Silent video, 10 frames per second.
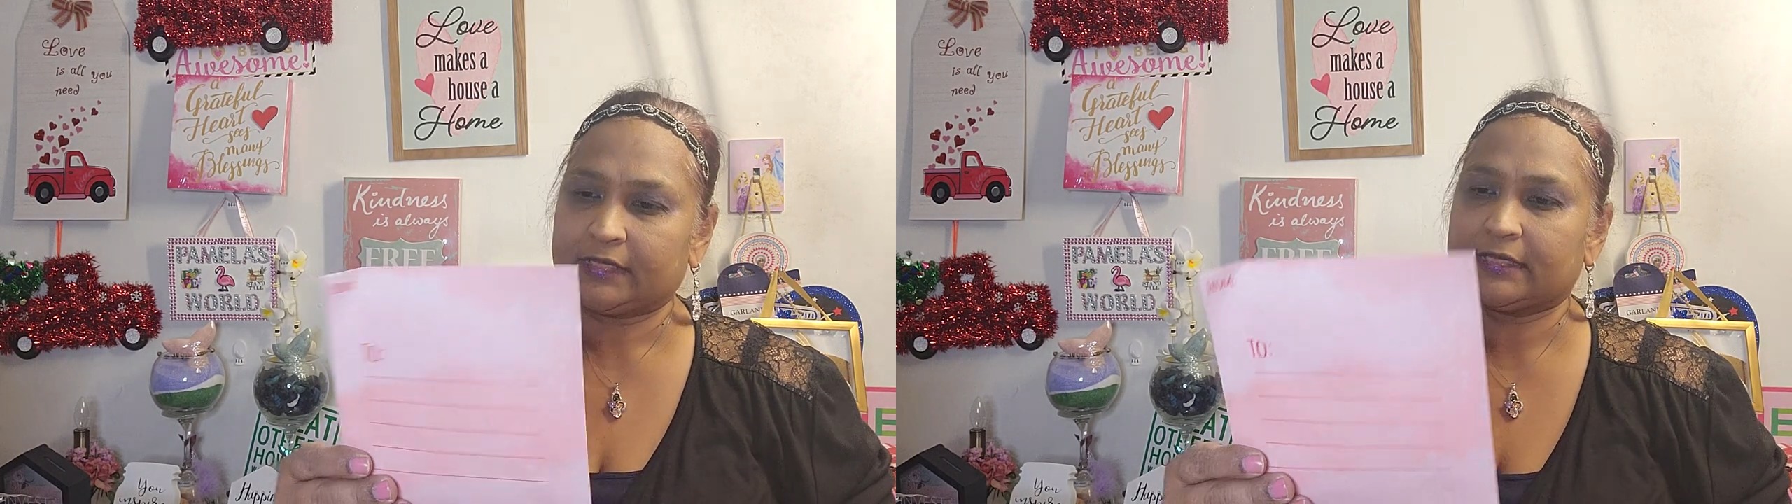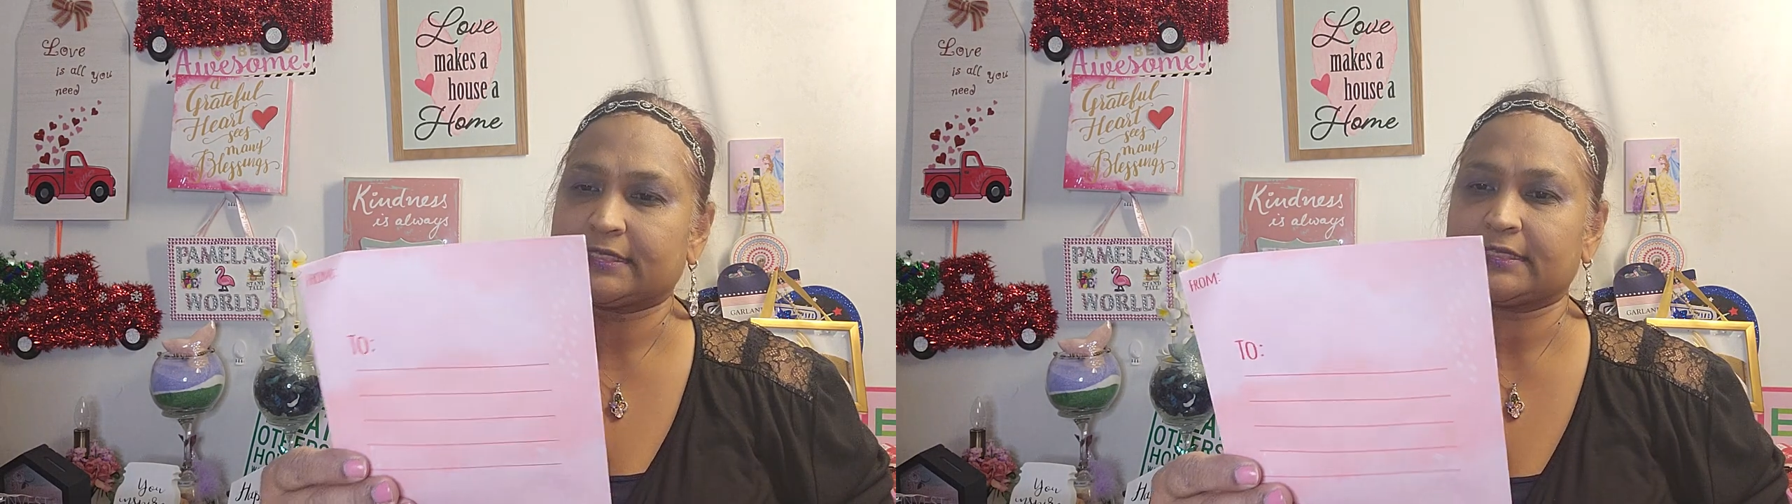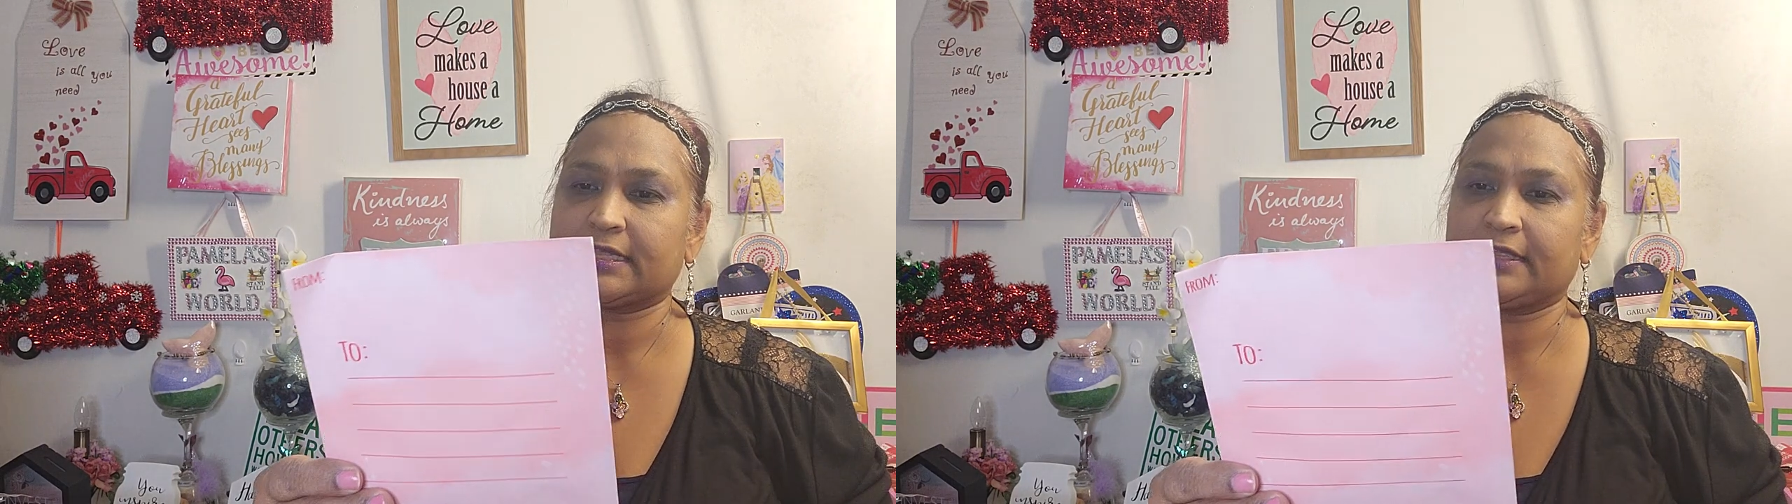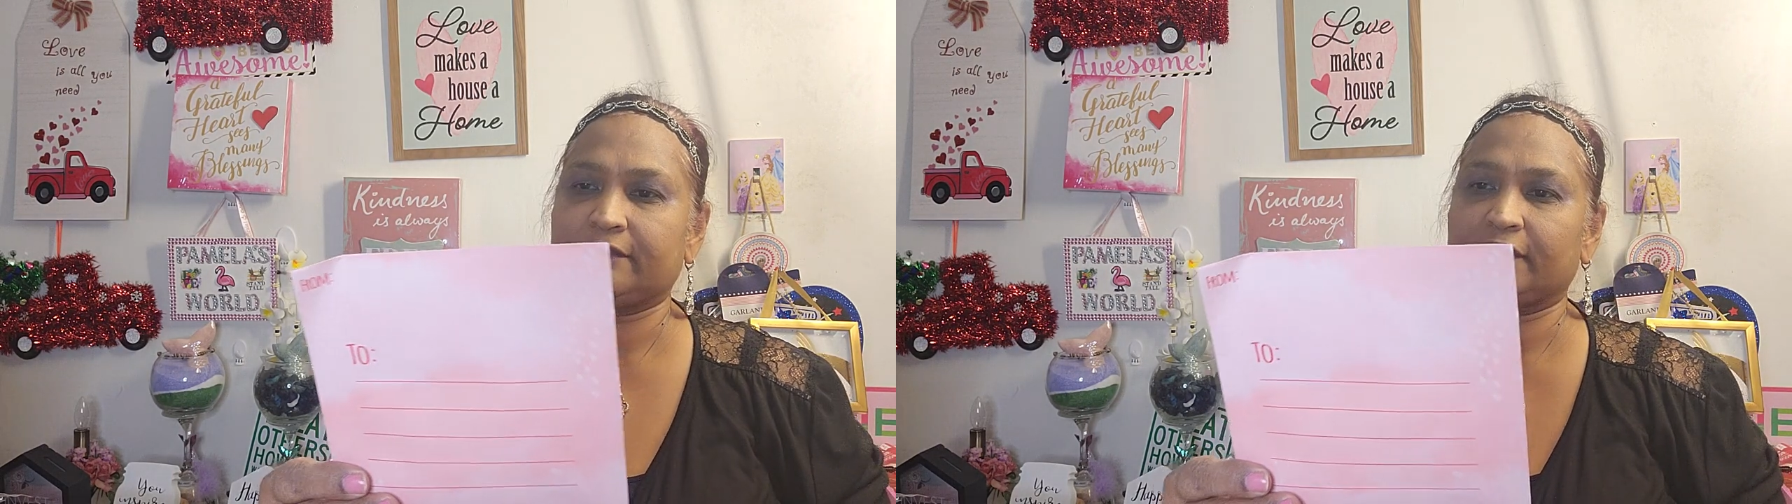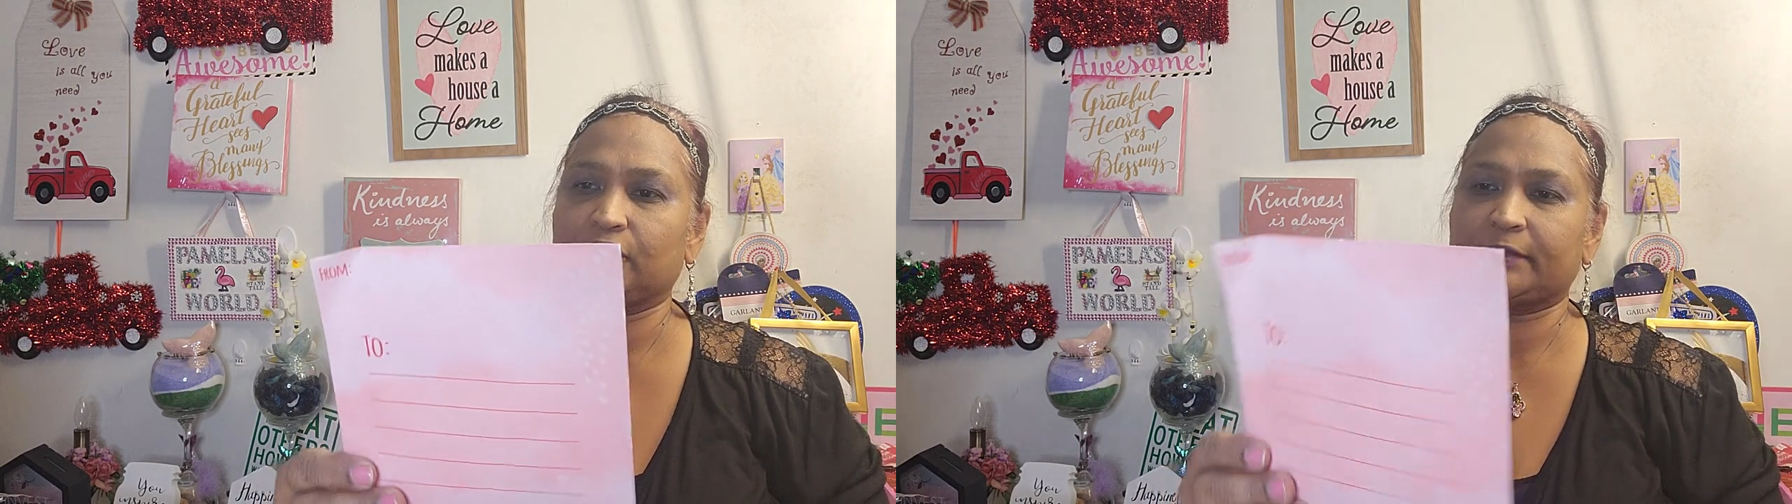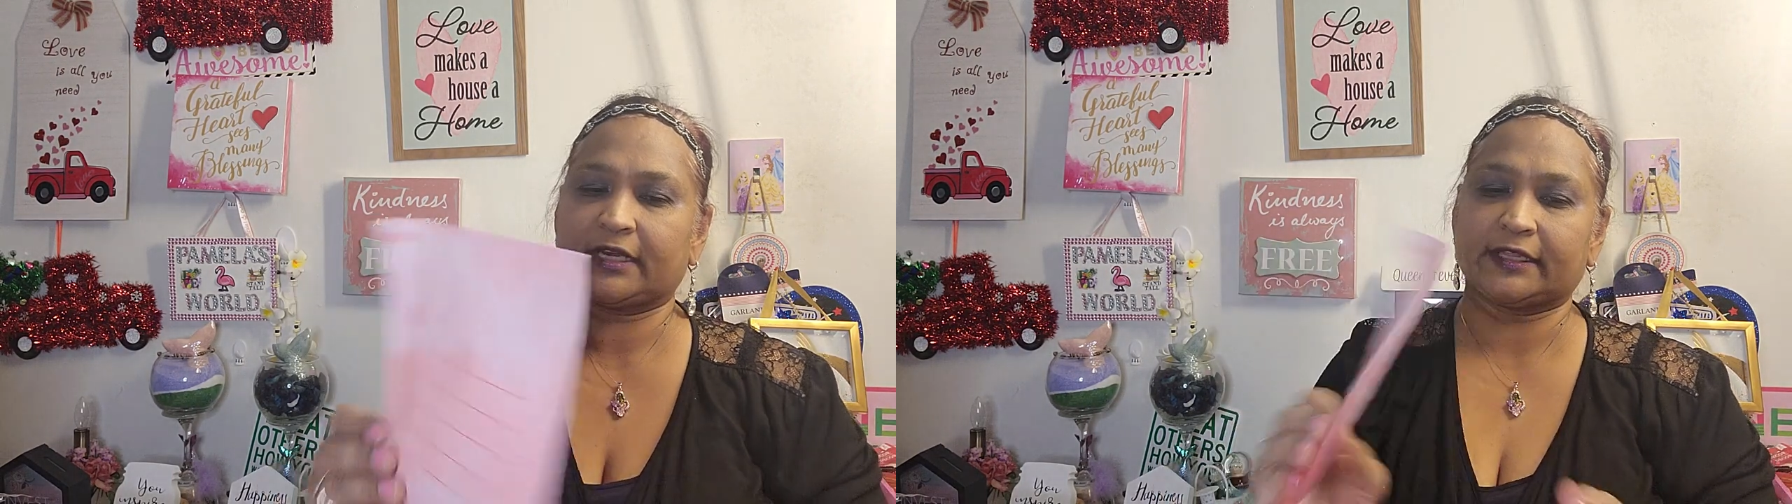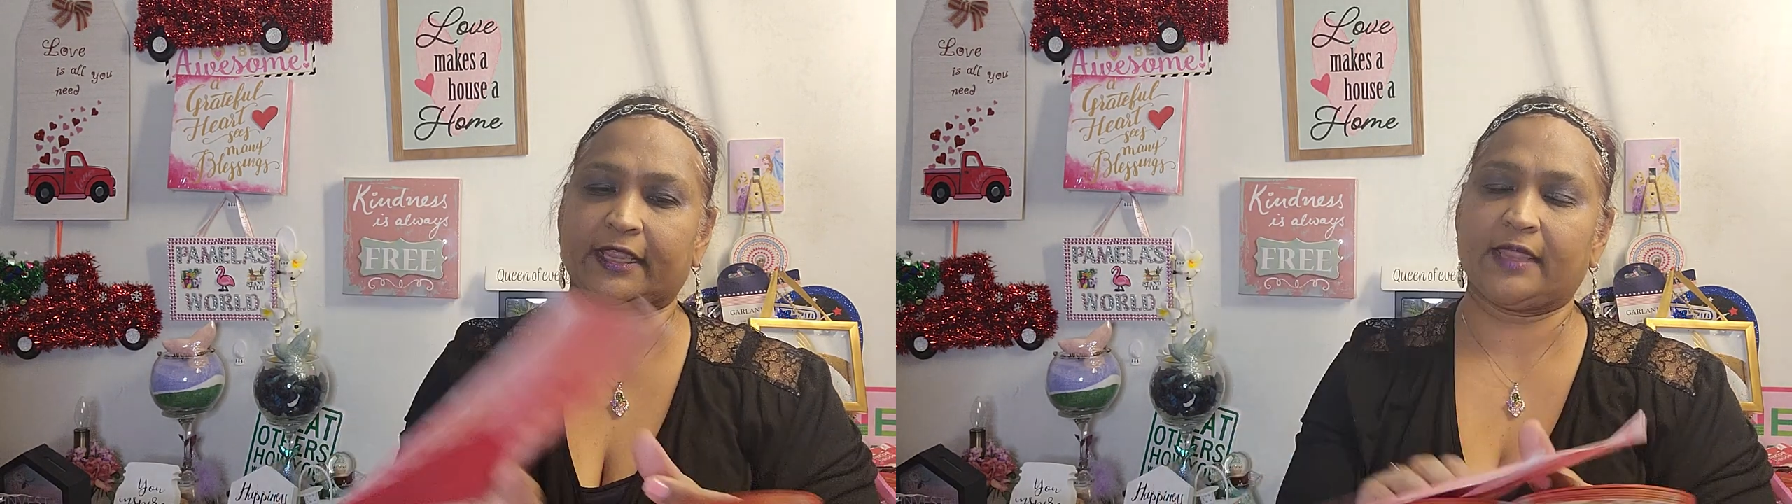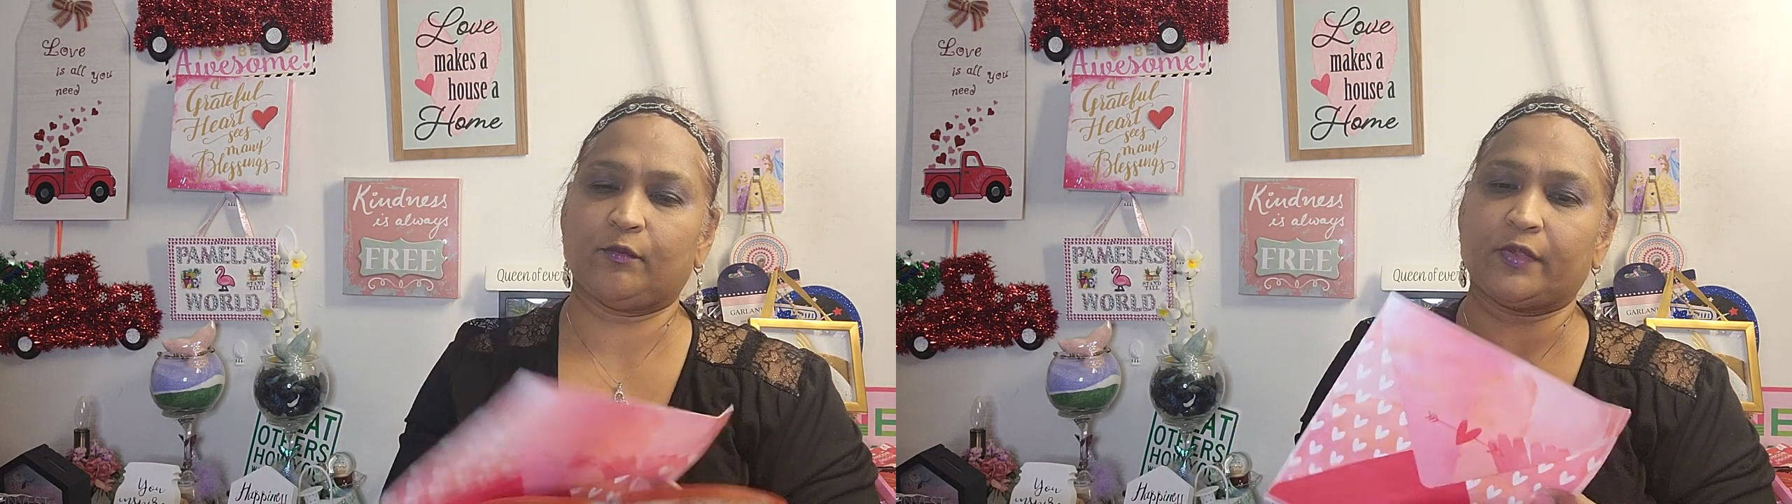this is the envelope that it
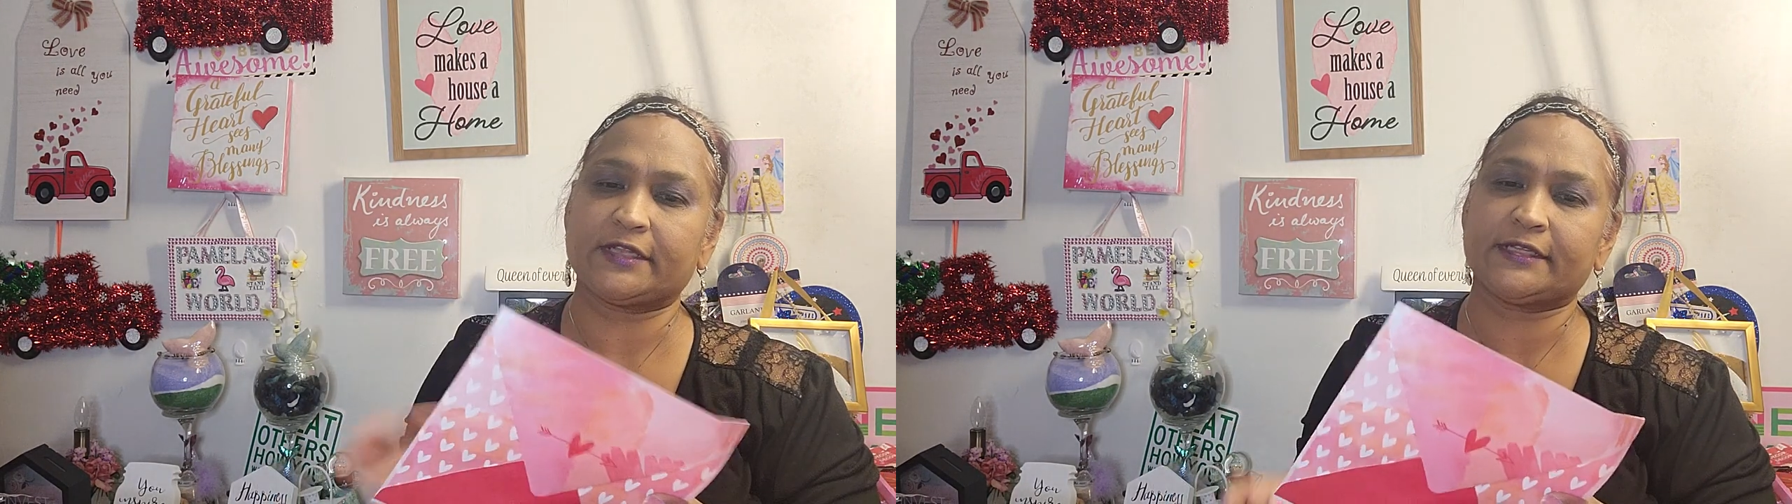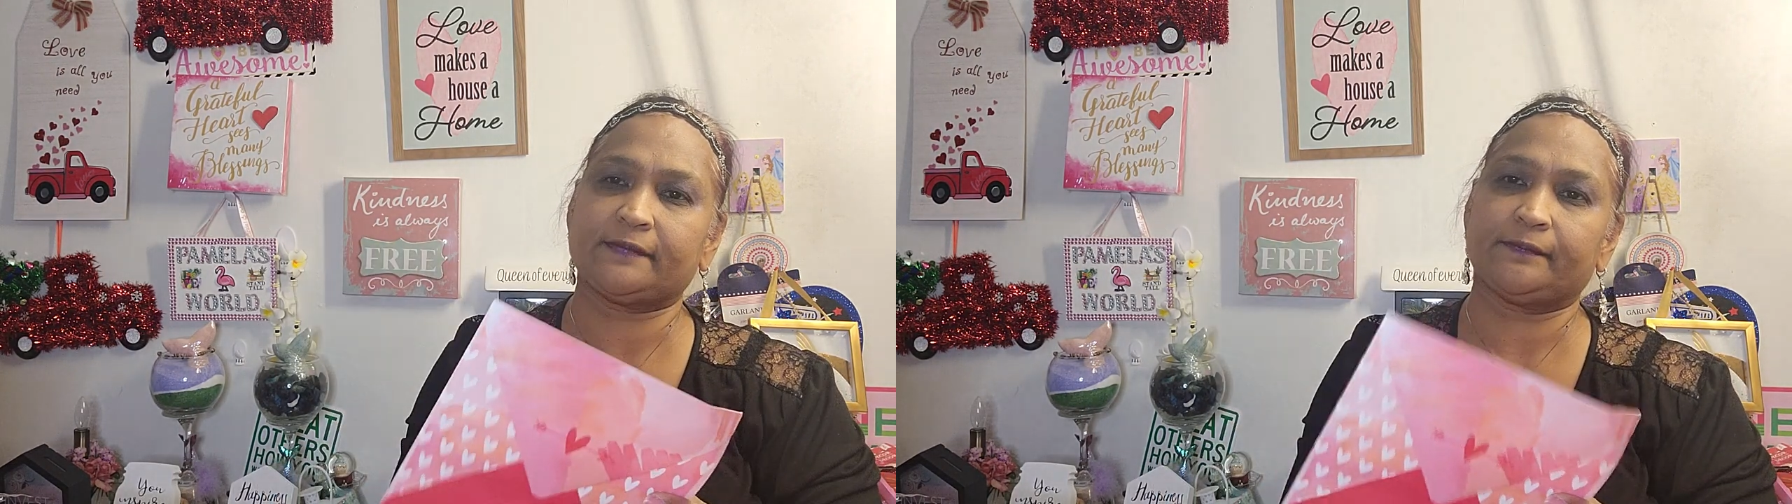came with.